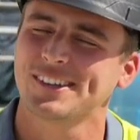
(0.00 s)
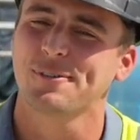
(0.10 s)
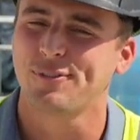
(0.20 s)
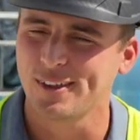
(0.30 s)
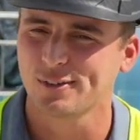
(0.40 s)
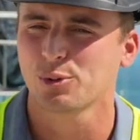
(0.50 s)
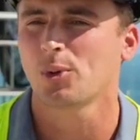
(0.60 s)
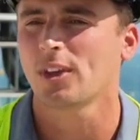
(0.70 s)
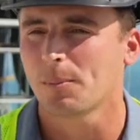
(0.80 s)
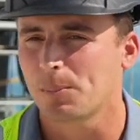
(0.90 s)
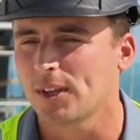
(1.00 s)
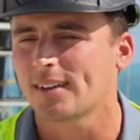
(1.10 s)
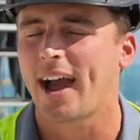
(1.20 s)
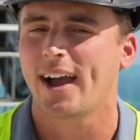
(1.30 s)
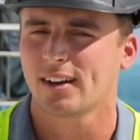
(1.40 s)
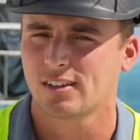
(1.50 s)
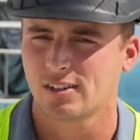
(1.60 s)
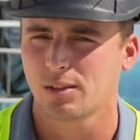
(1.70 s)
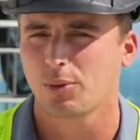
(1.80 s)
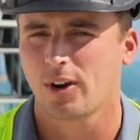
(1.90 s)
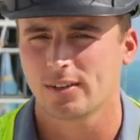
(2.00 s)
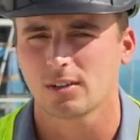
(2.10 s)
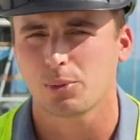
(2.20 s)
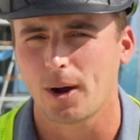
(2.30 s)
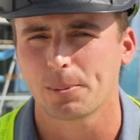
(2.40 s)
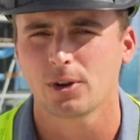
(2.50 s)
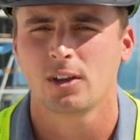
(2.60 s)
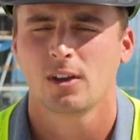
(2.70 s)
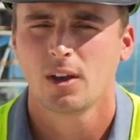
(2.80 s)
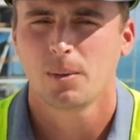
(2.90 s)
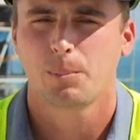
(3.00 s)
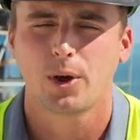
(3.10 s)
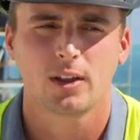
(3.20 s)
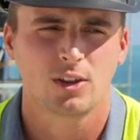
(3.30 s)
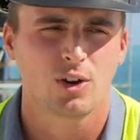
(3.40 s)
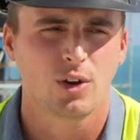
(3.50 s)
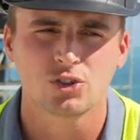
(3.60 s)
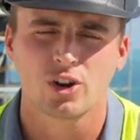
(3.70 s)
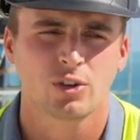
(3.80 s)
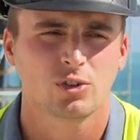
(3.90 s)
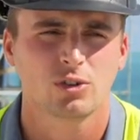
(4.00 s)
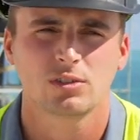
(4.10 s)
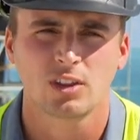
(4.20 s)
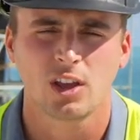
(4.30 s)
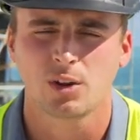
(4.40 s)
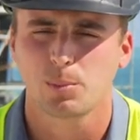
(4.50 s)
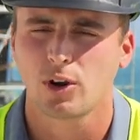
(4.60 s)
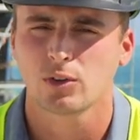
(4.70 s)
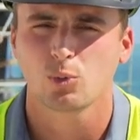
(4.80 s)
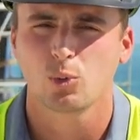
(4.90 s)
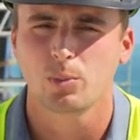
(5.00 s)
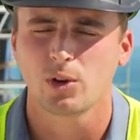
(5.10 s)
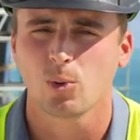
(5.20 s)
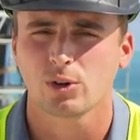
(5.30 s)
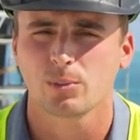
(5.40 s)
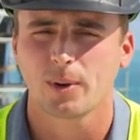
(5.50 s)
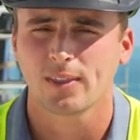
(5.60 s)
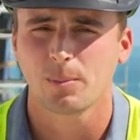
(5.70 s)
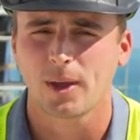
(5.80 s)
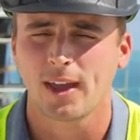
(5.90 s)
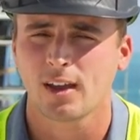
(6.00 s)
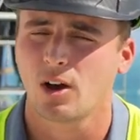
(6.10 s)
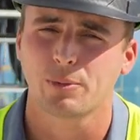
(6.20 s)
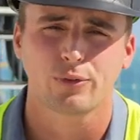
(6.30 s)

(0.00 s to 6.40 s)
the fees will be tagged to the price of the property, but, you know, in general, an appraisal will be ordered by the bank up